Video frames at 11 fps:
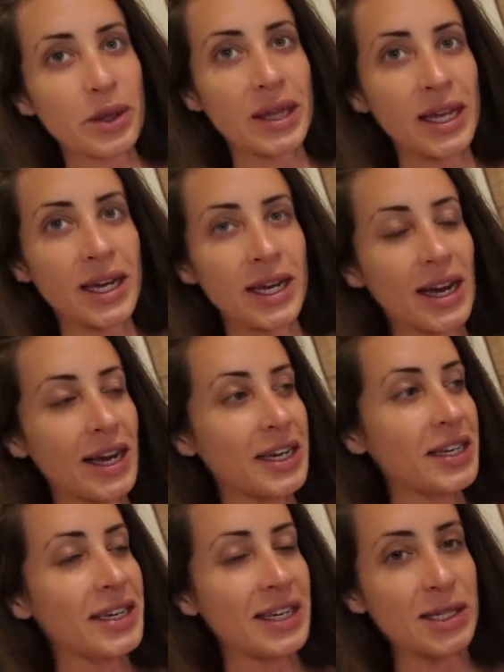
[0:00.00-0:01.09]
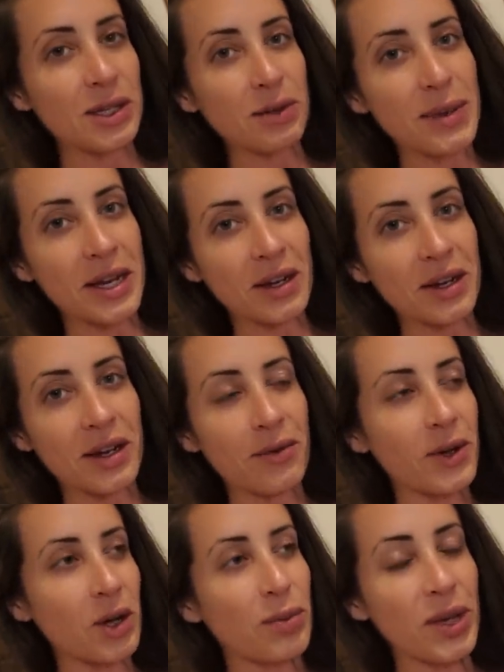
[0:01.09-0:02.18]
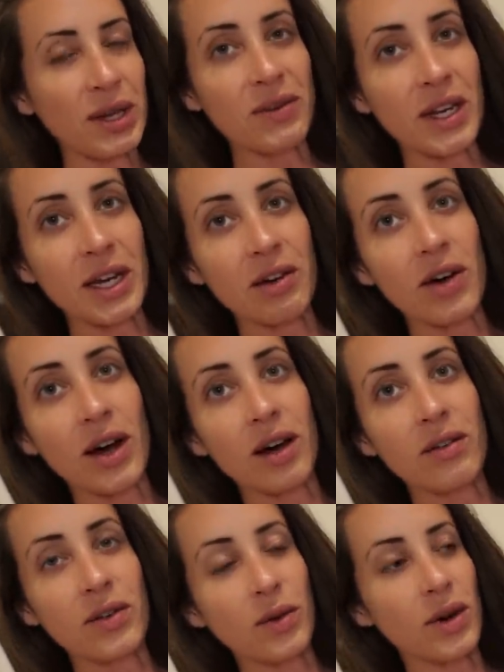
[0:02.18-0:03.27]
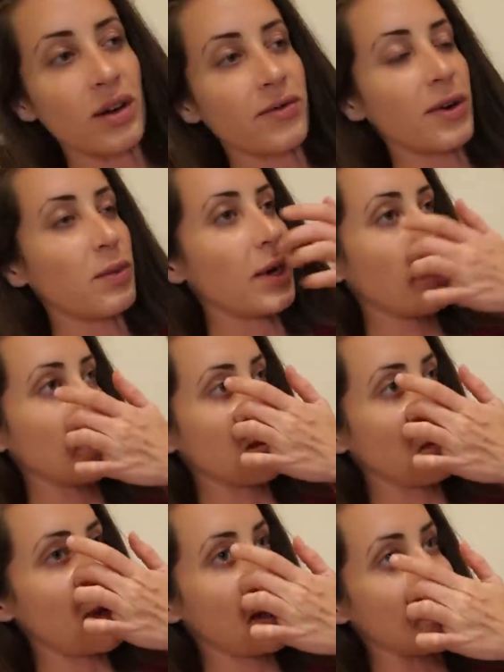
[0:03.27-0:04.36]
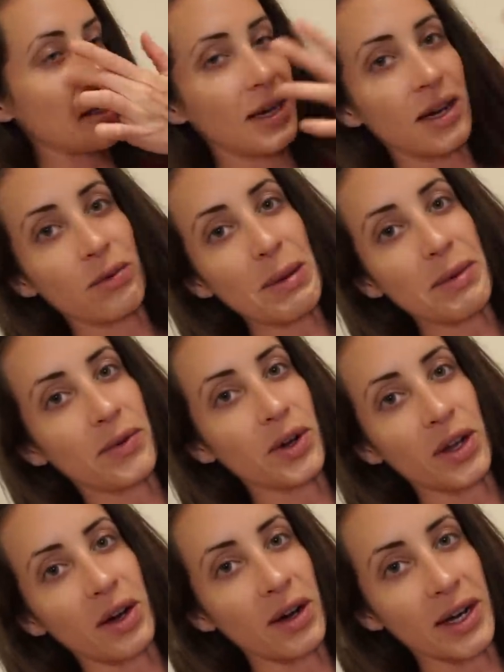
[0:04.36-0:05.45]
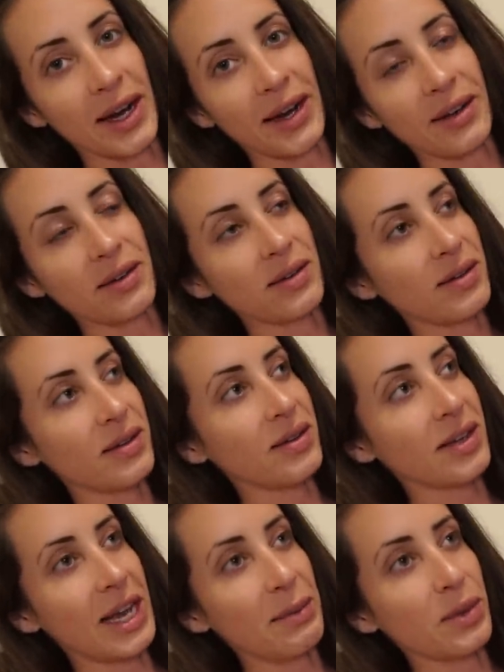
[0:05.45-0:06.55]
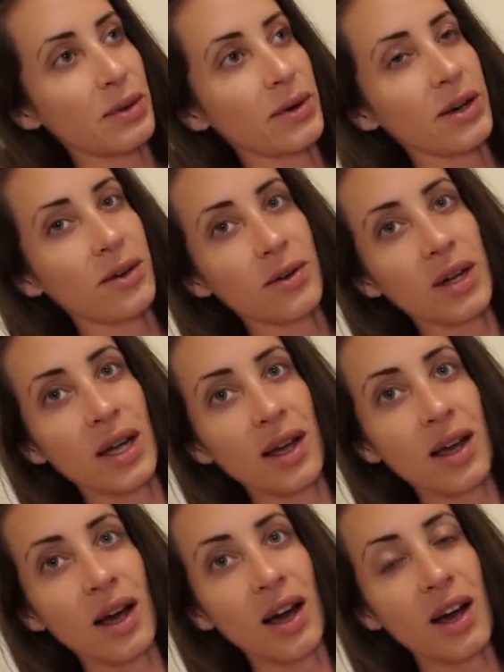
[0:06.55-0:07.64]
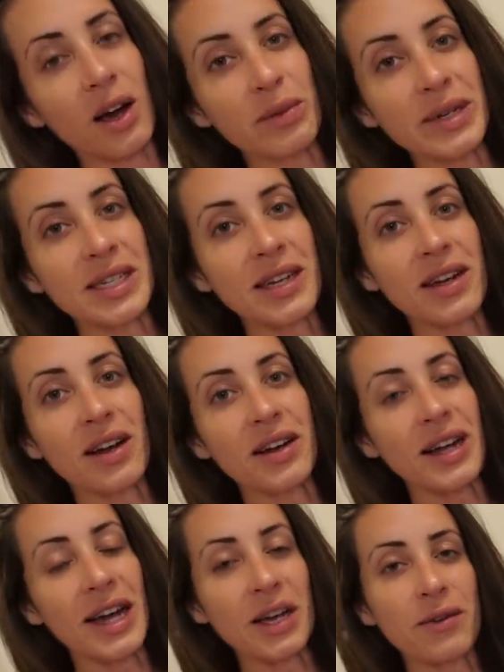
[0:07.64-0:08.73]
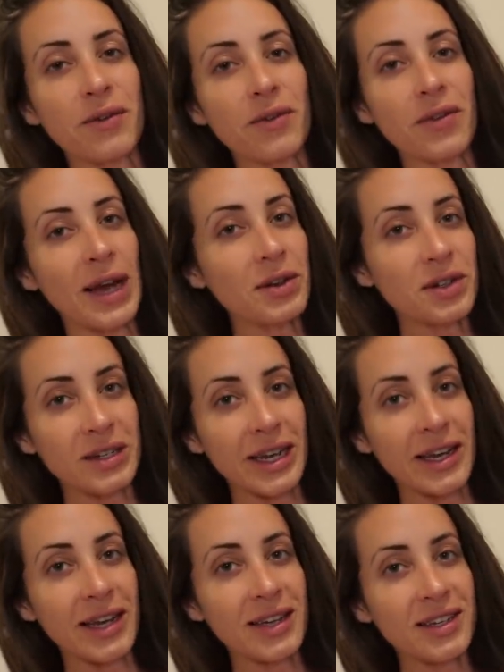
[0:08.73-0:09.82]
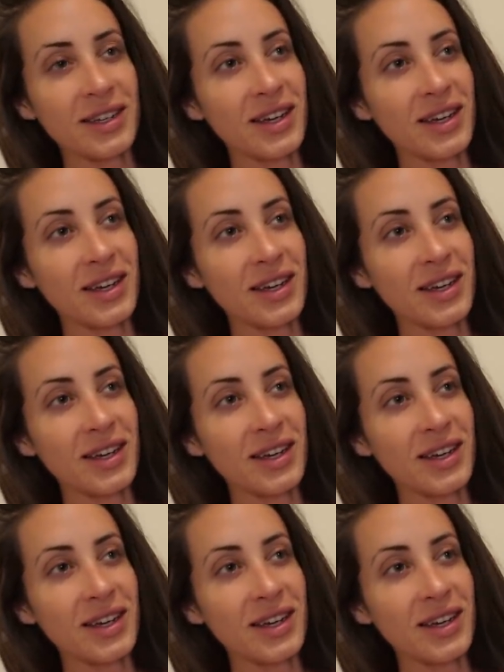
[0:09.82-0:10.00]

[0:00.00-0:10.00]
thing I didn't get to make a, a complete video of uh, from when I was in Venice, uh, right before the hurricane came through, uh, we did a night of flounder gigging,